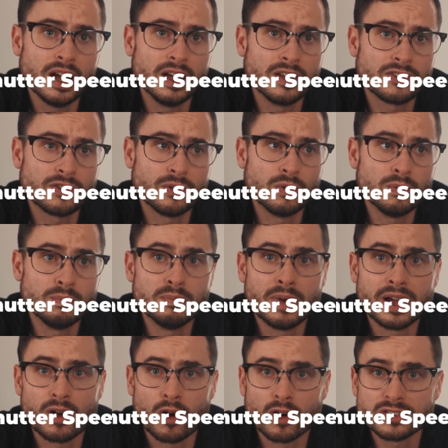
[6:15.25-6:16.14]
So
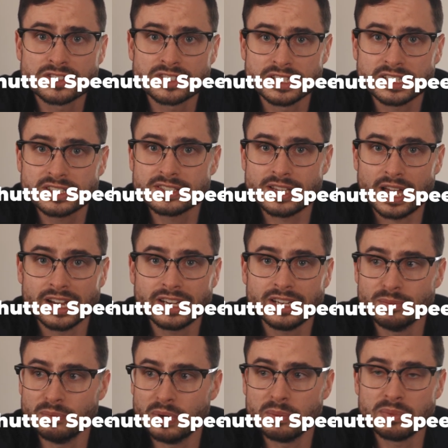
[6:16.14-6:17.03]
my R6, I
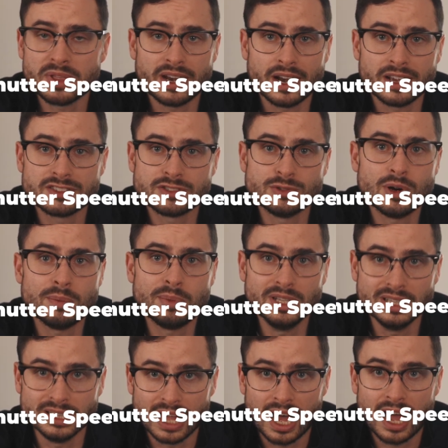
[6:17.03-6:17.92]
can bump that ISO up a
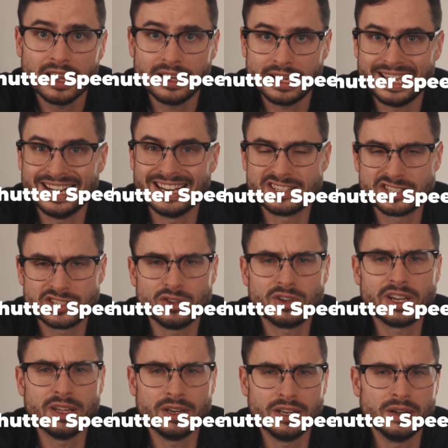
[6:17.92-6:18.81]
lot and I
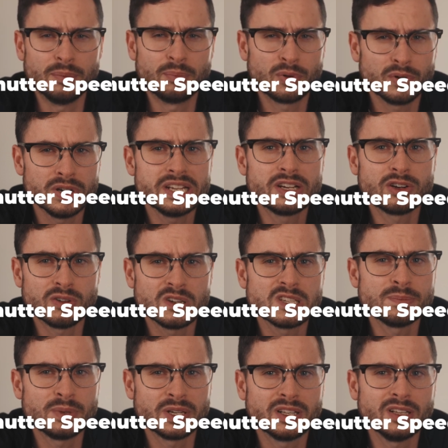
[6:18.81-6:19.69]
still get a pretty
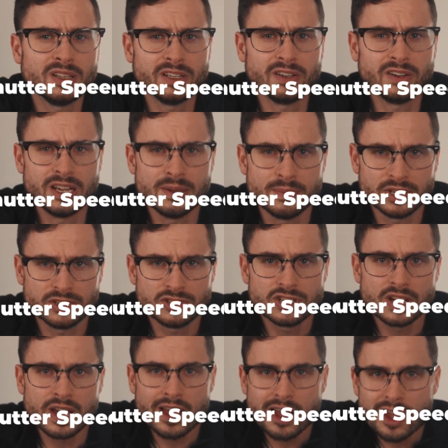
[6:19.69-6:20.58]
crisp and clear
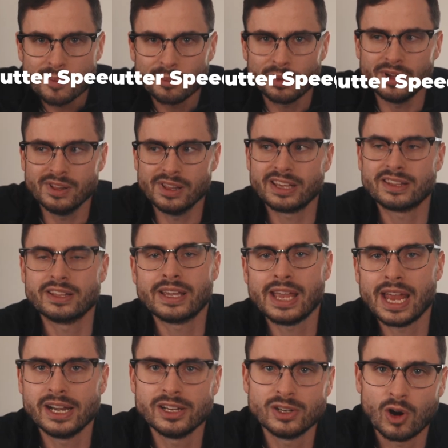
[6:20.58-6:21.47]
image. But like the
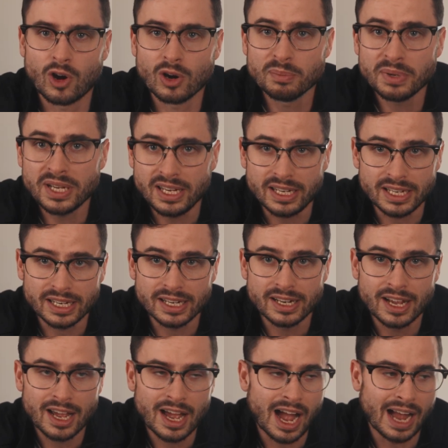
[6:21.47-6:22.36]
Canon
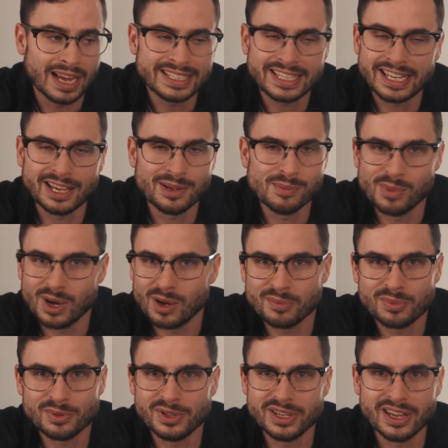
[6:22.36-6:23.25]
RP, I can't
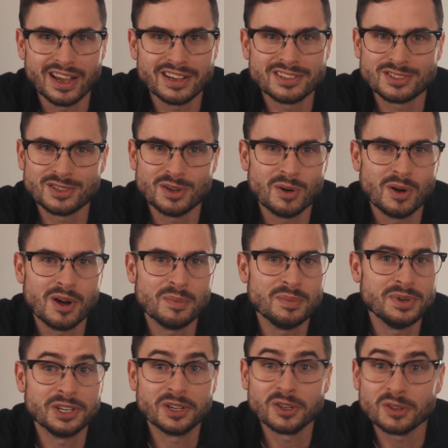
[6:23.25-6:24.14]
bump the ISO
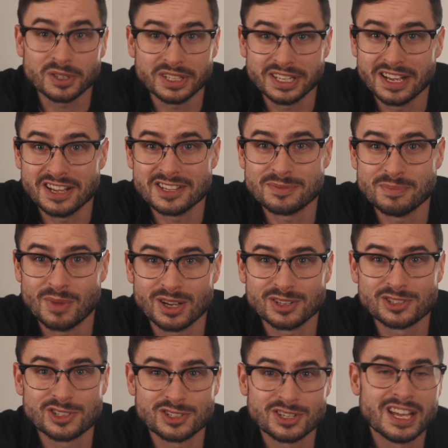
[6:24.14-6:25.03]
up nearly as
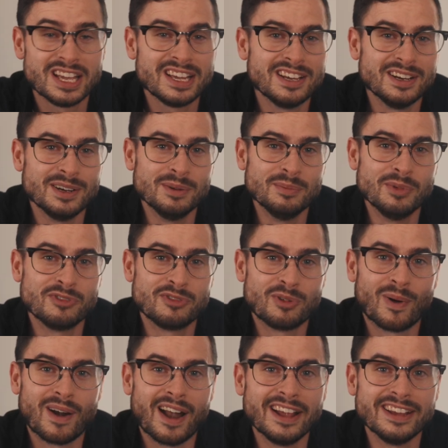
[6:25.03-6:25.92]
much
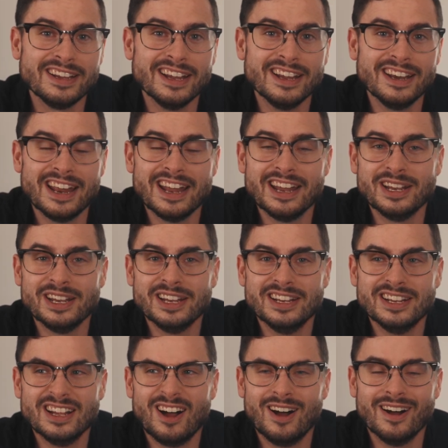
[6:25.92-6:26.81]
before I get
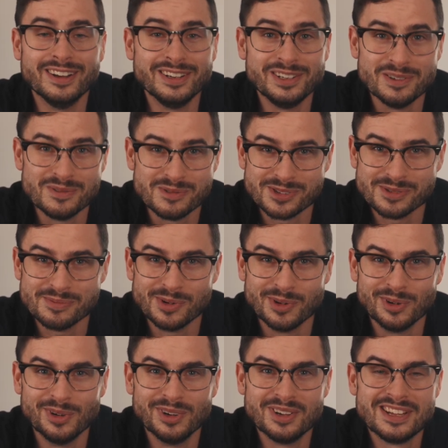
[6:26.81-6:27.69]
a
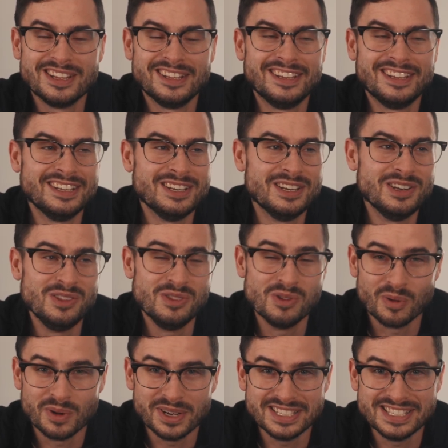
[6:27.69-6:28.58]
unusable,
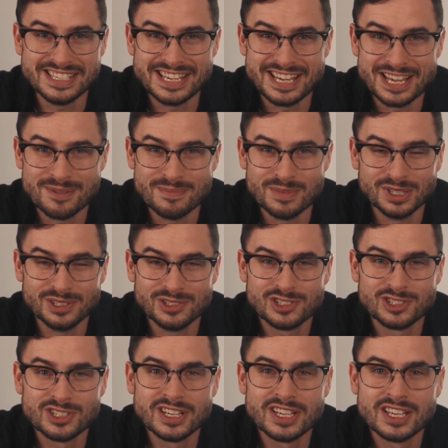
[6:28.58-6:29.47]
noisy
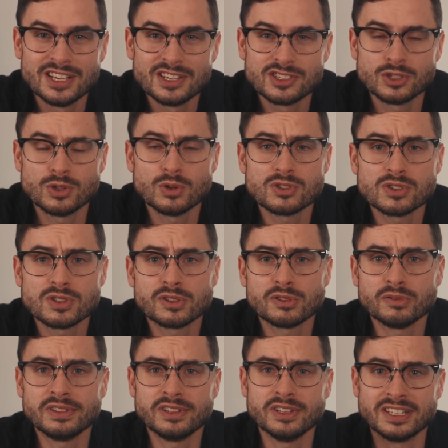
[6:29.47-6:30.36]
image. So those are the
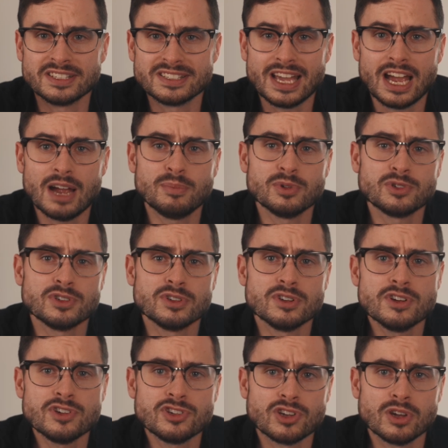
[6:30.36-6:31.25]
three things:
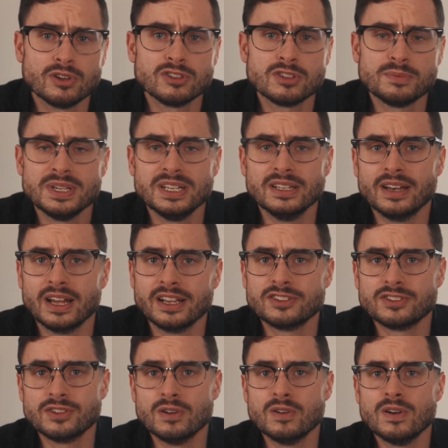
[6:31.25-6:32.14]
aperture, shutter speed, and
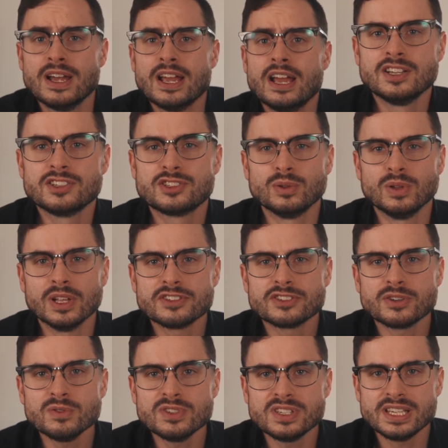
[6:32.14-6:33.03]
ISO. So
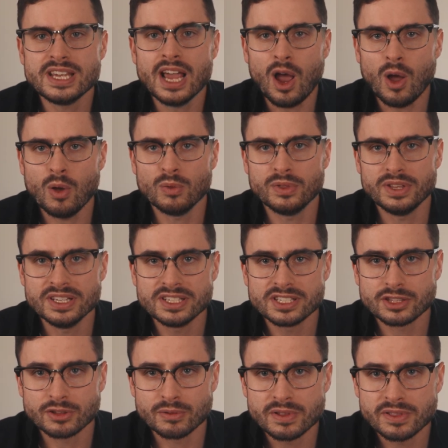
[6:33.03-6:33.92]
let's go see how
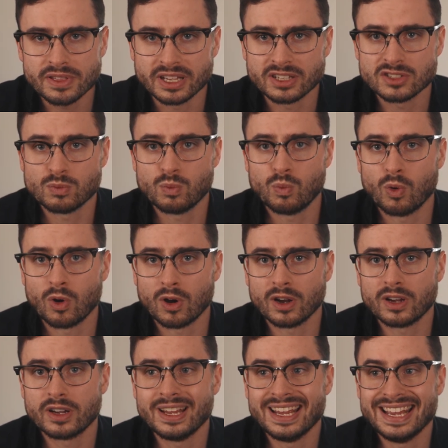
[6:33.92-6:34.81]
these three things
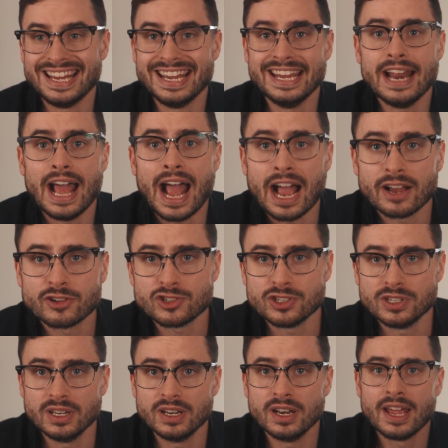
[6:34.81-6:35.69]
work in
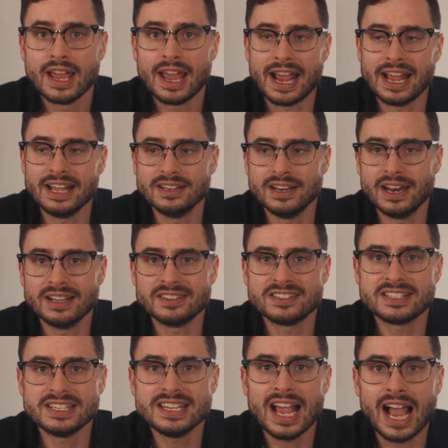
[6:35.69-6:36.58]
action
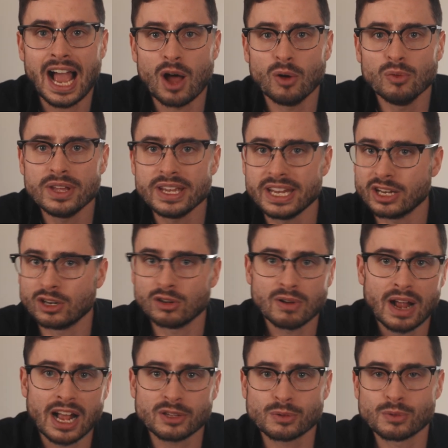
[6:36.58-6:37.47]
and see how they
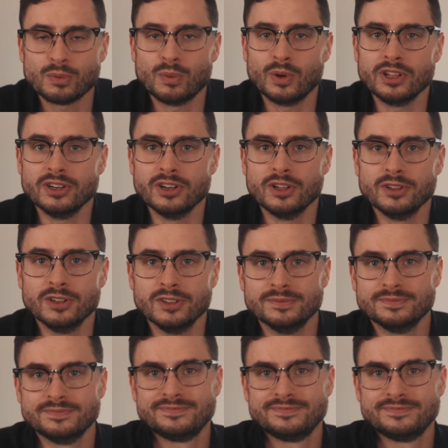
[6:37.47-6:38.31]
interact with one another.